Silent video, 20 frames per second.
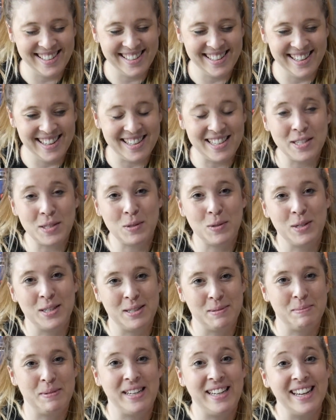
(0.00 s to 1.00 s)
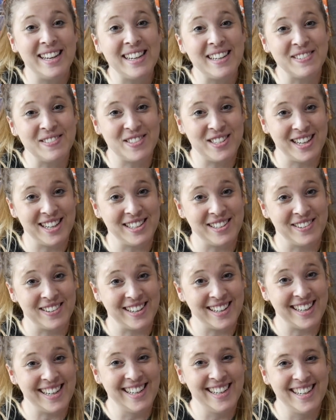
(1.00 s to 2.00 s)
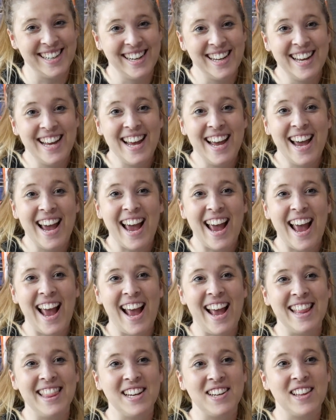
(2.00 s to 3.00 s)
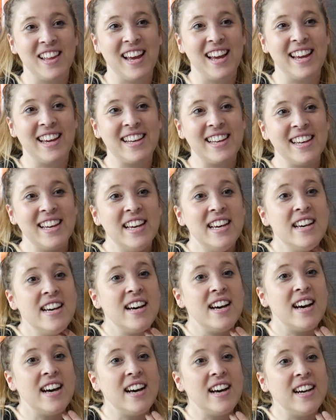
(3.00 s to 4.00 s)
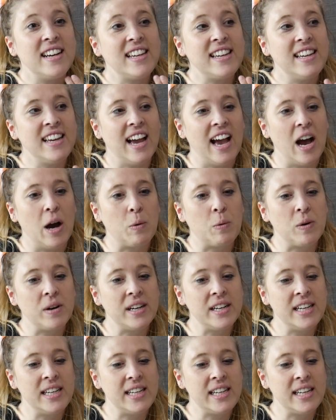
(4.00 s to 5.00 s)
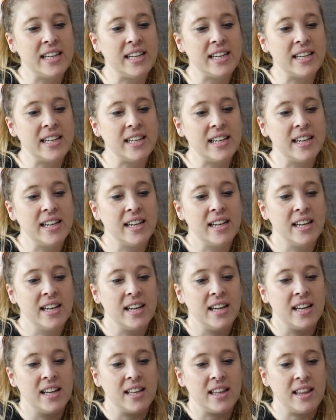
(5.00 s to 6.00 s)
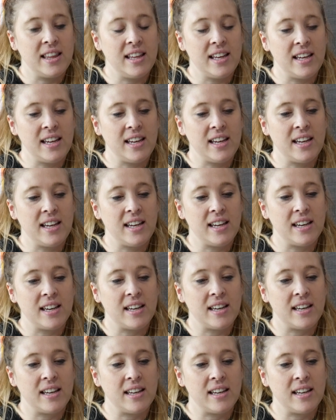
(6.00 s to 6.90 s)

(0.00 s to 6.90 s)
this was the beginning of January. And they're like, yeah, we're gonna need the